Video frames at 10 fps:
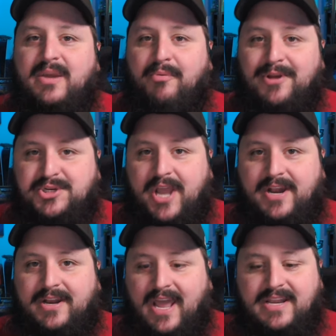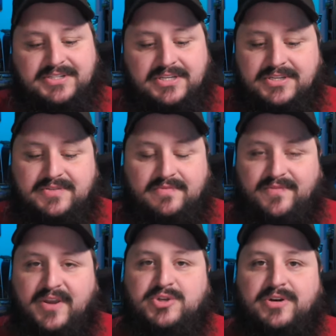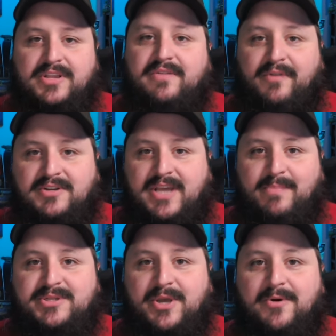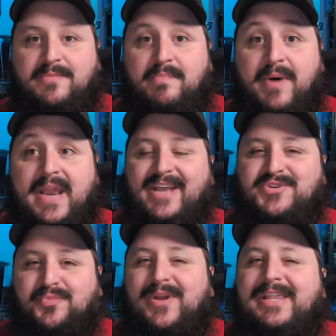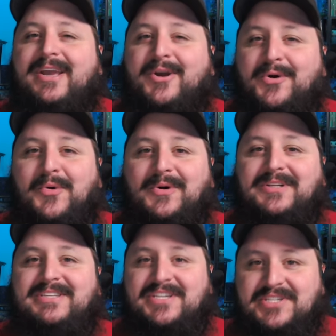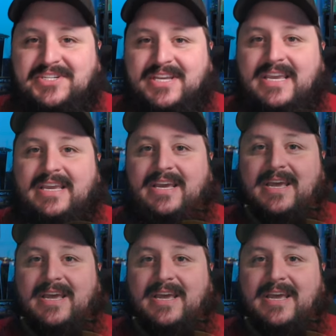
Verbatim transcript: appreciated, and this is featured in the first episode, but it's really cool to see